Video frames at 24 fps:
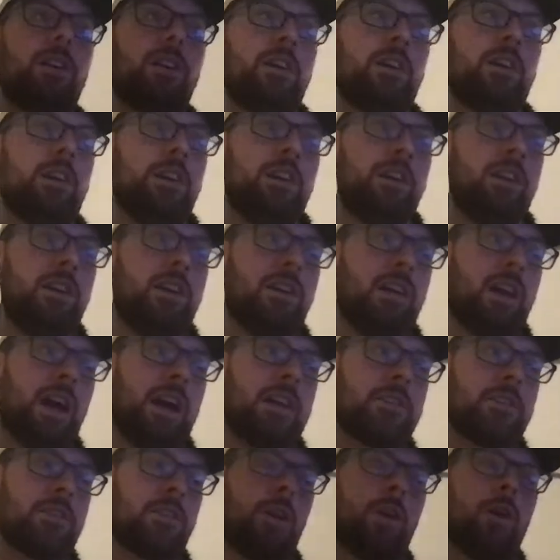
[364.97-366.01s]
Ball.
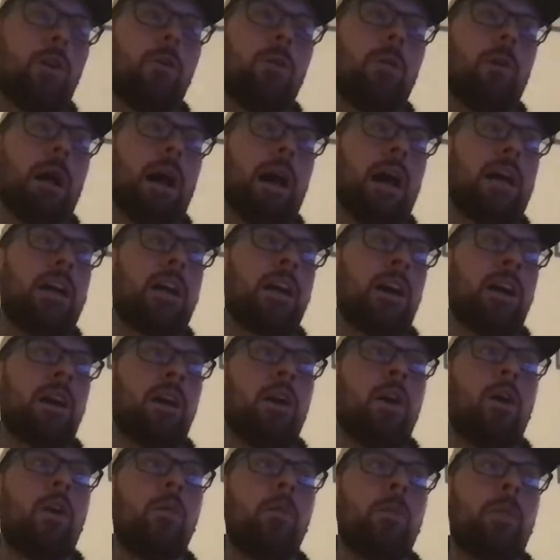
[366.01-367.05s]

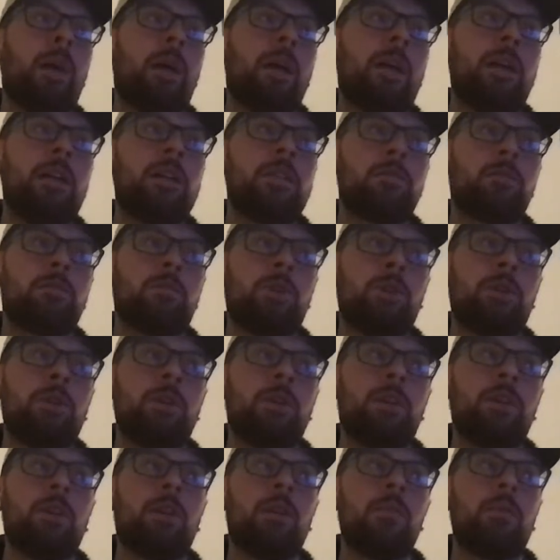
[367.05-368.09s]
I kind of hope that he's
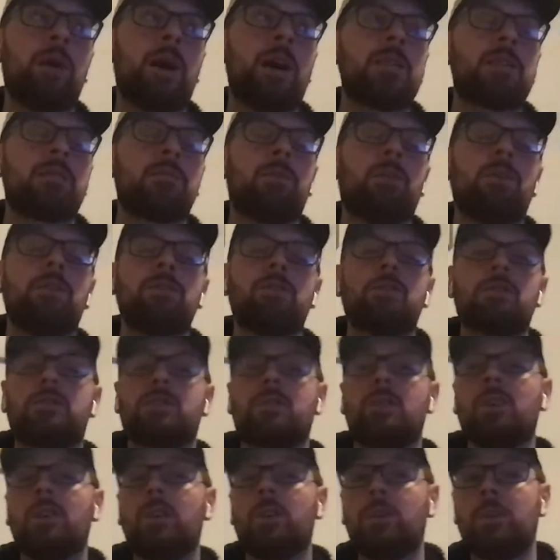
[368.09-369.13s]
really good at
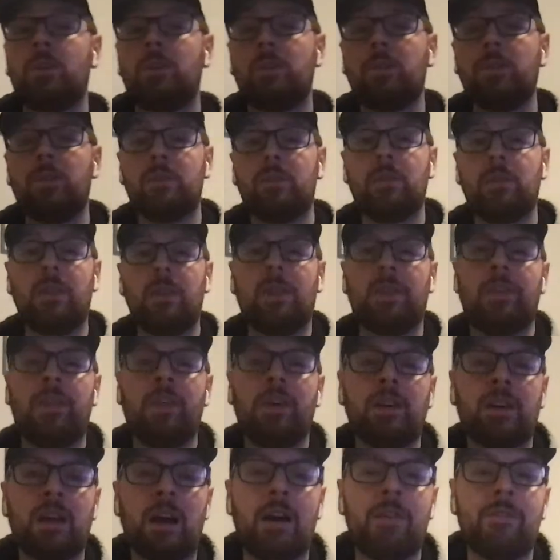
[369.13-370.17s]
basketball, just so
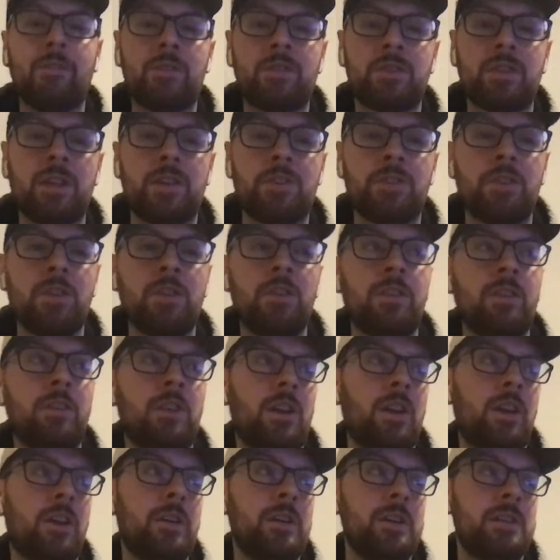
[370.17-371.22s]
the
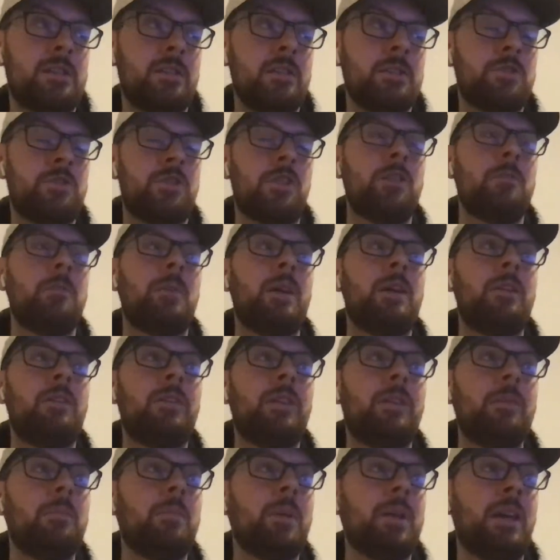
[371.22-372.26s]
conversation, is
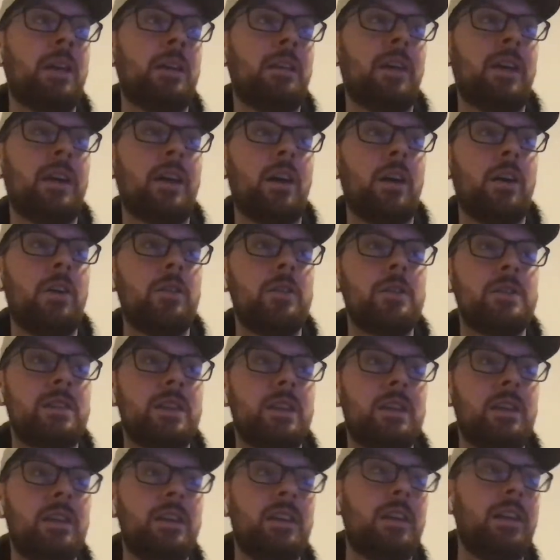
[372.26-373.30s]
legitimate of him being like,
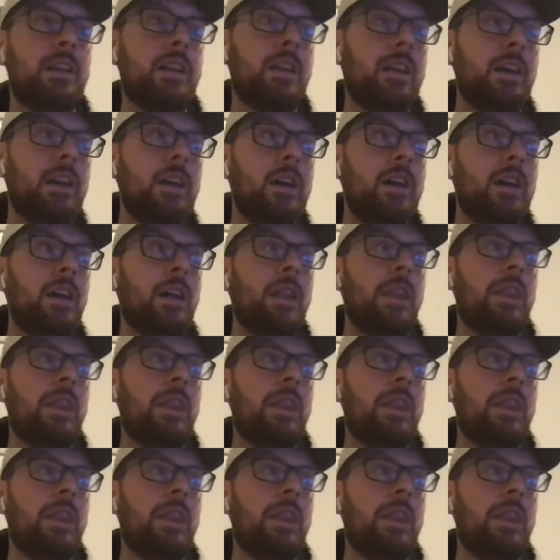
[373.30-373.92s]
oh, is he